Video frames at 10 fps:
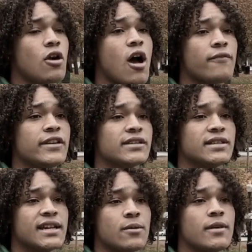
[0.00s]
obviously
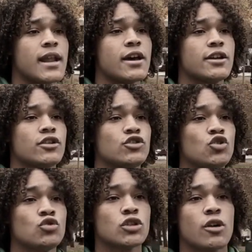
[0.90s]
coming out here
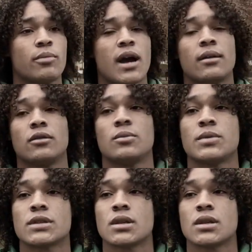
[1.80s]
to start problems,